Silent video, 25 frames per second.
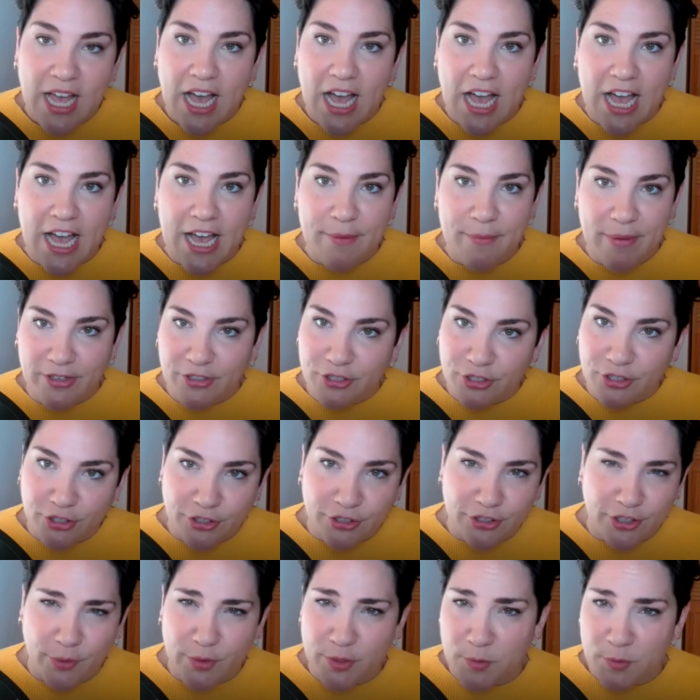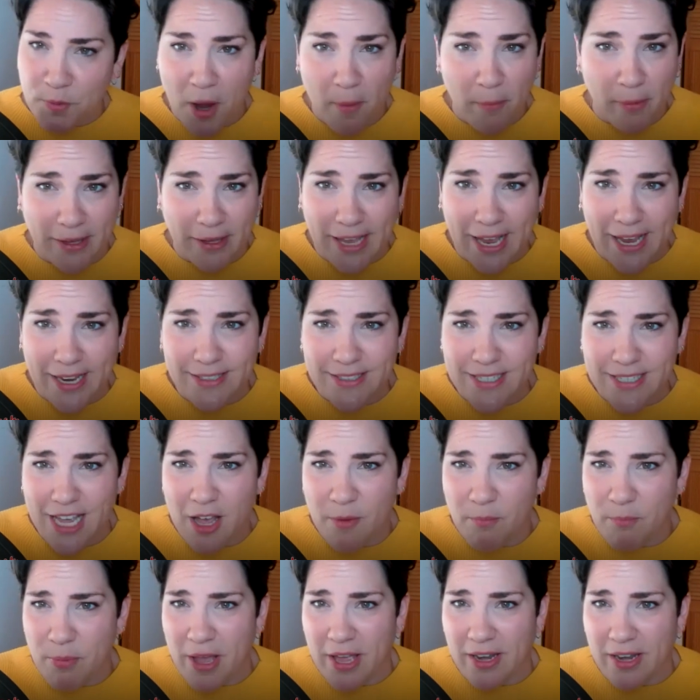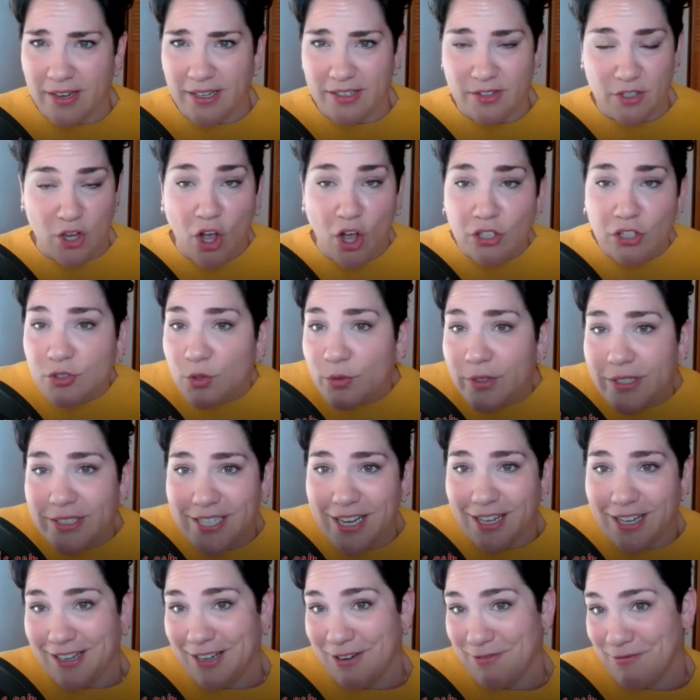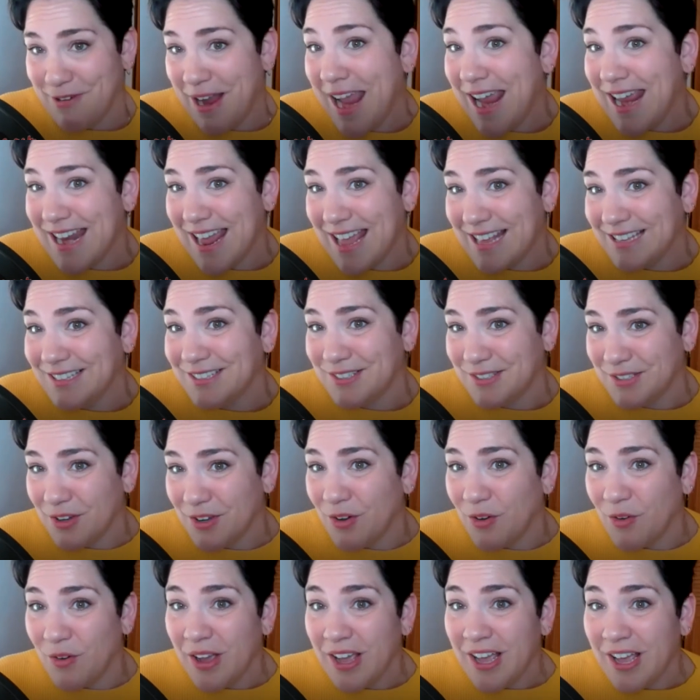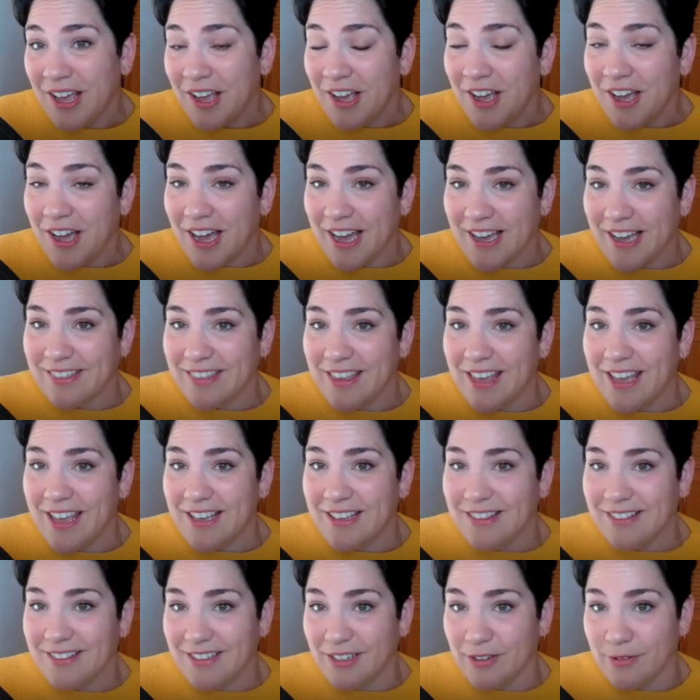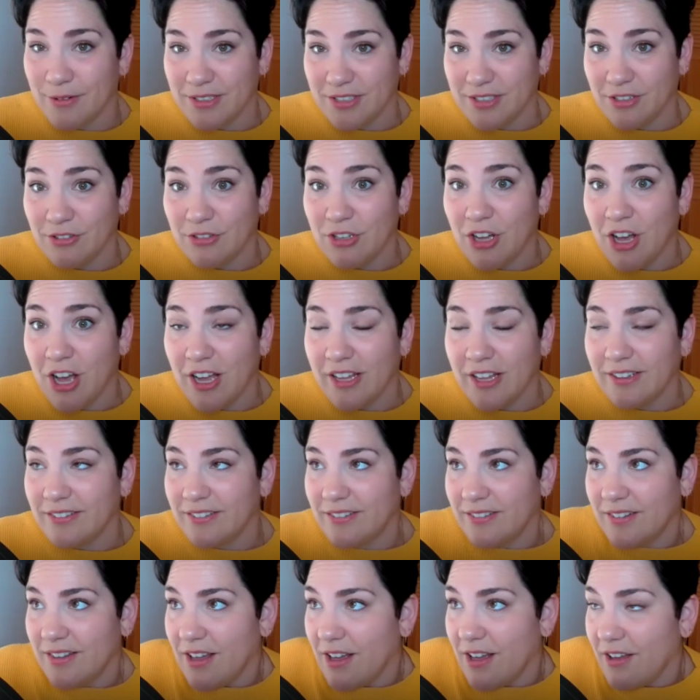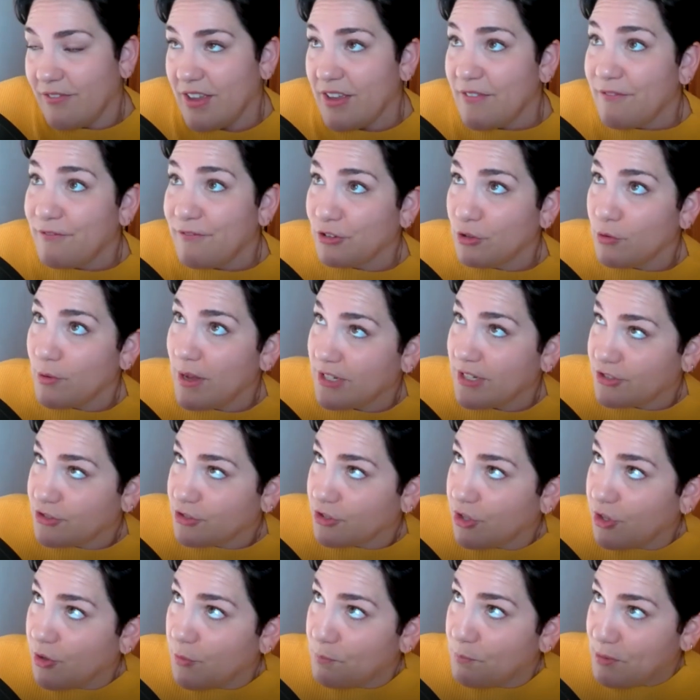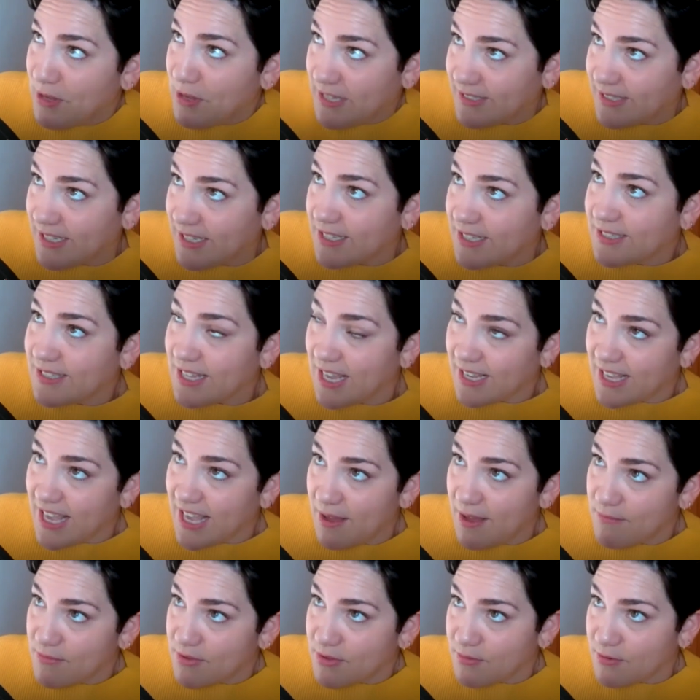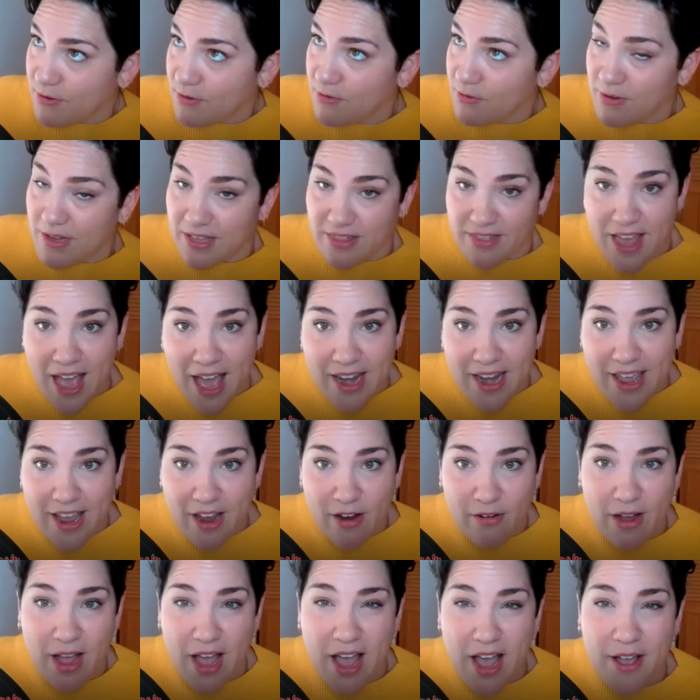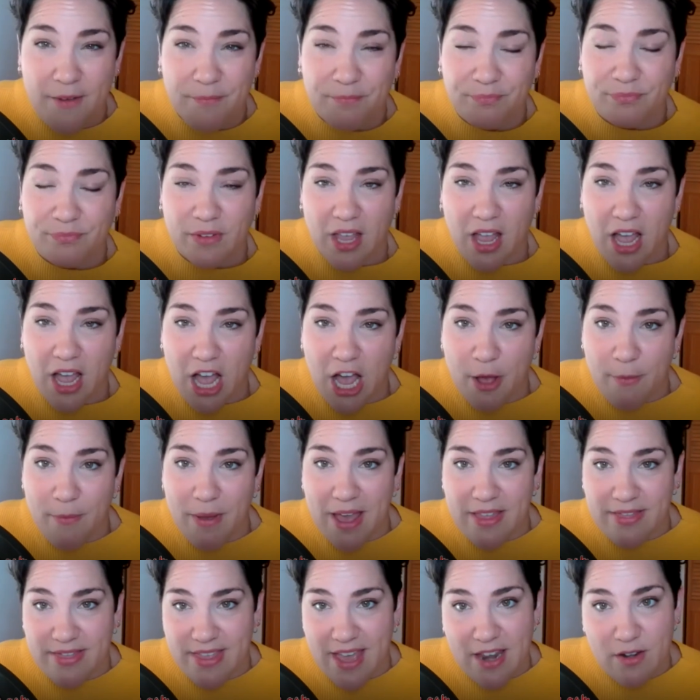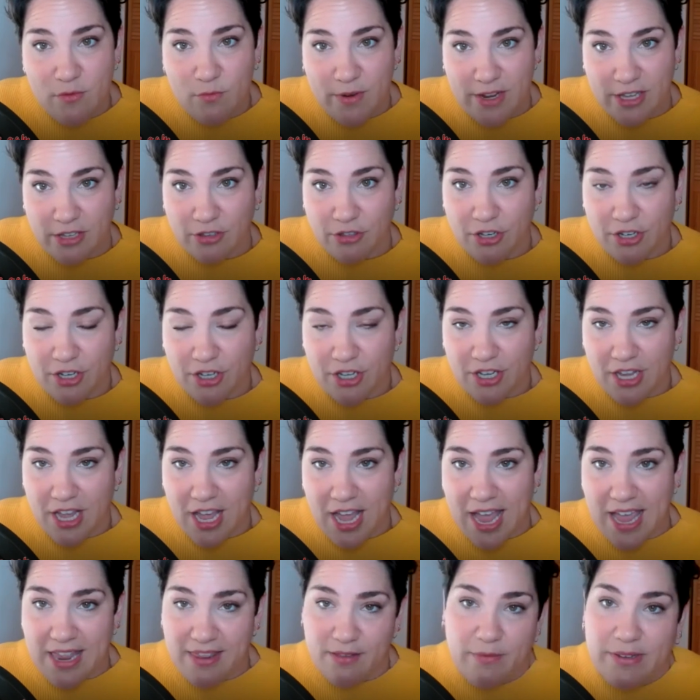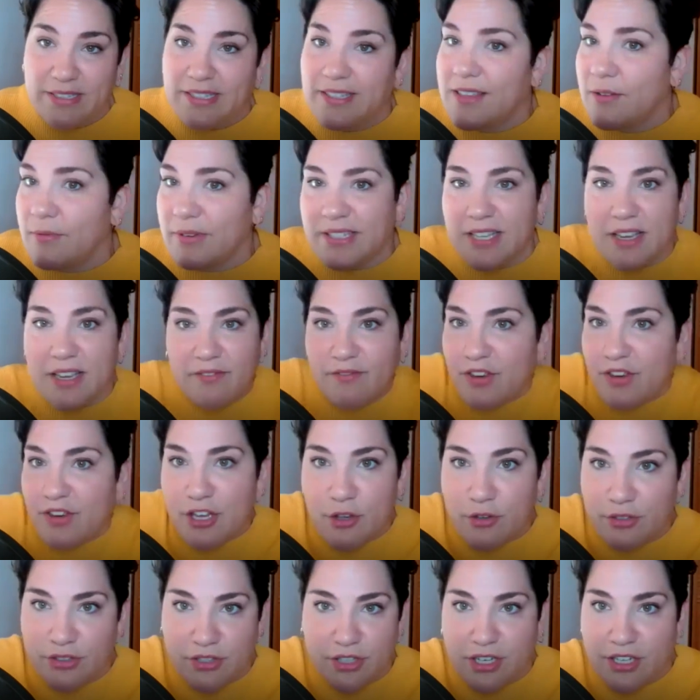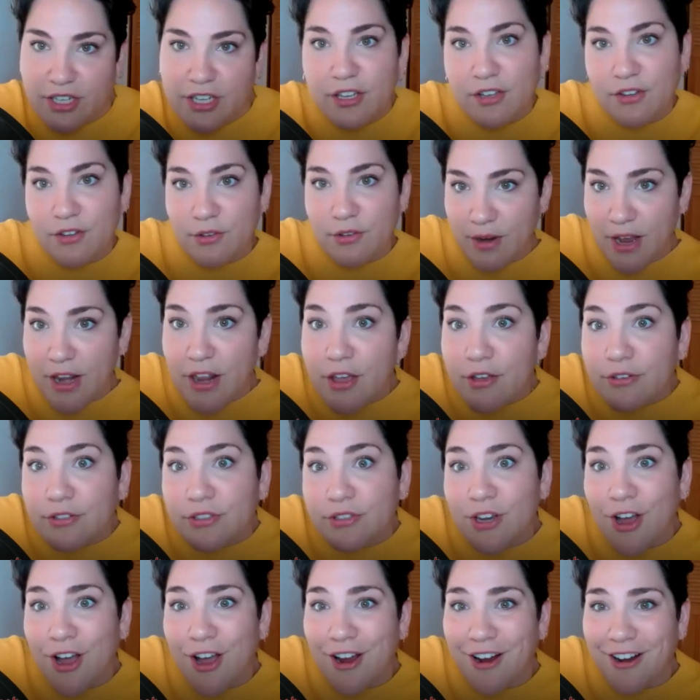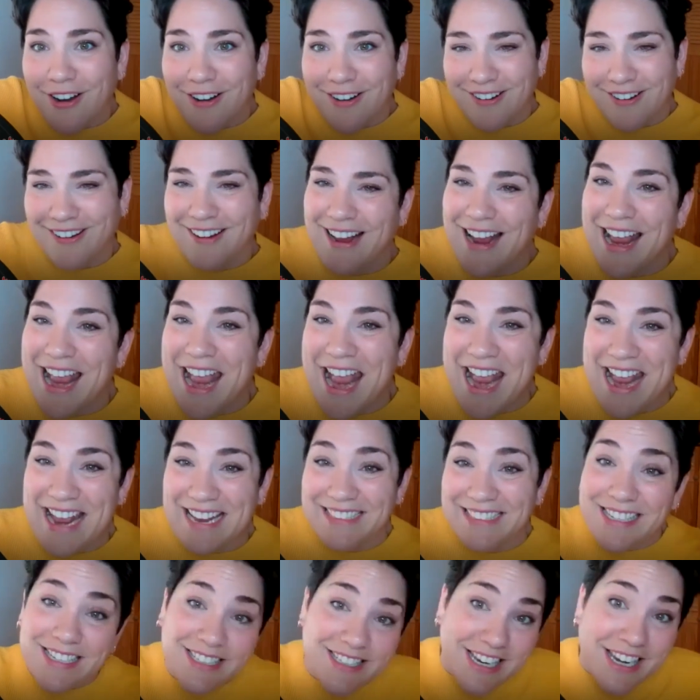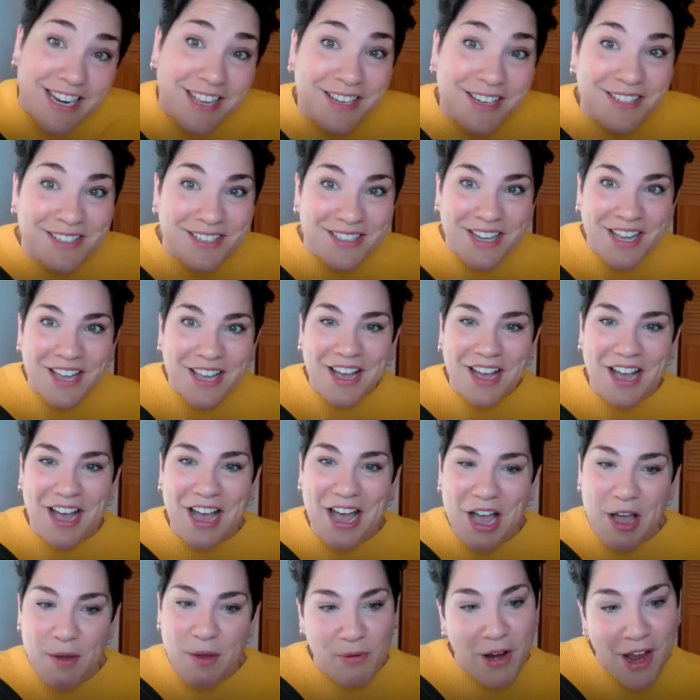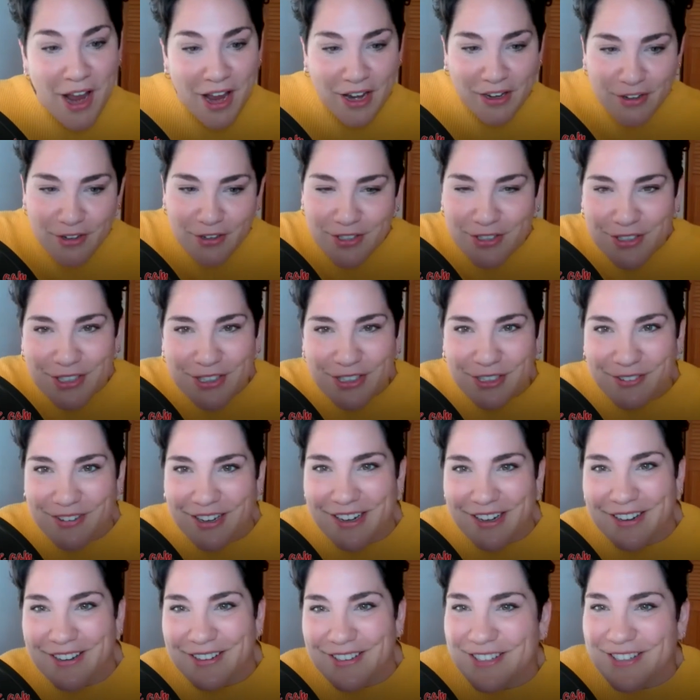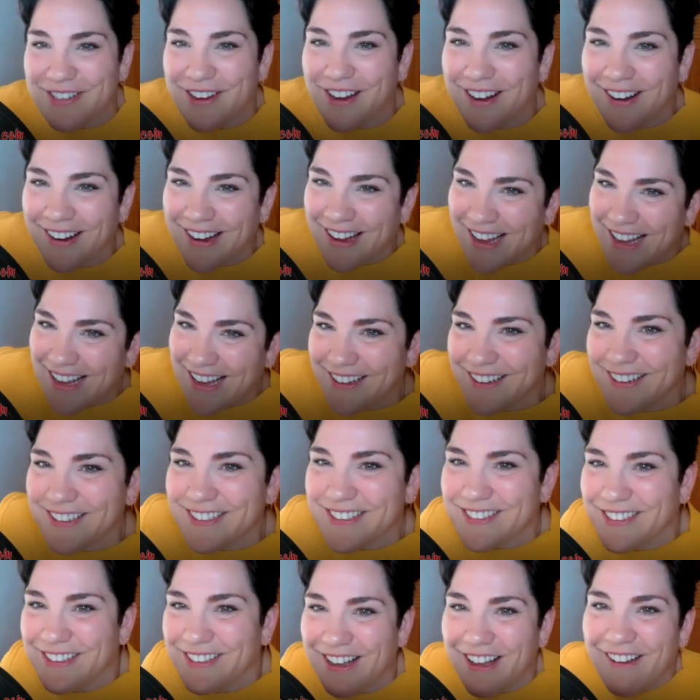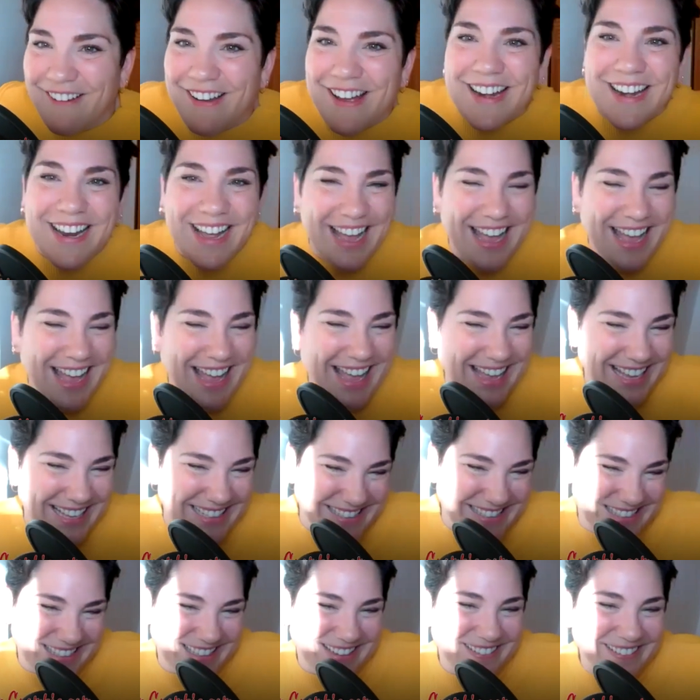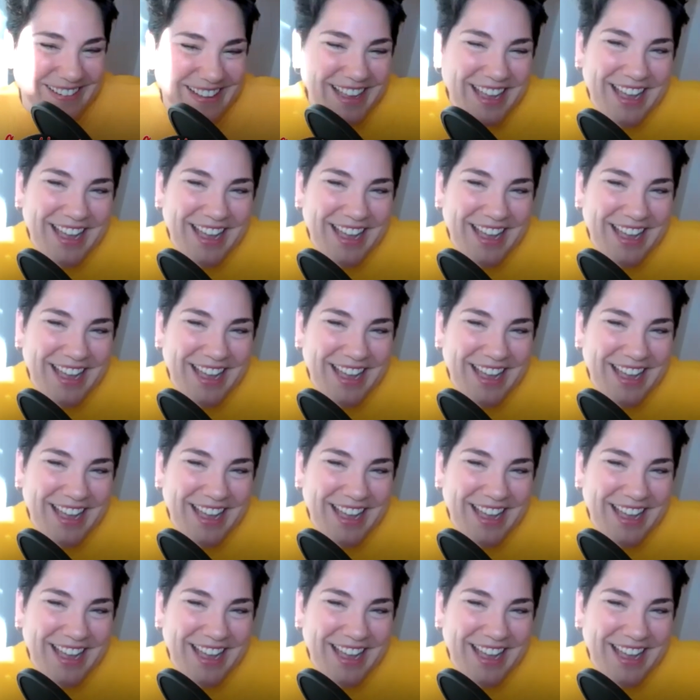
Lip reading: And sure, there was propaganda, but it's all storytelling, right? And so I think there was a lot of influential pieces that came through in that era. And then we look, and then we said video is going to kill the radio star, and it didn't. Brian, you're still a radio star. You're still going. So,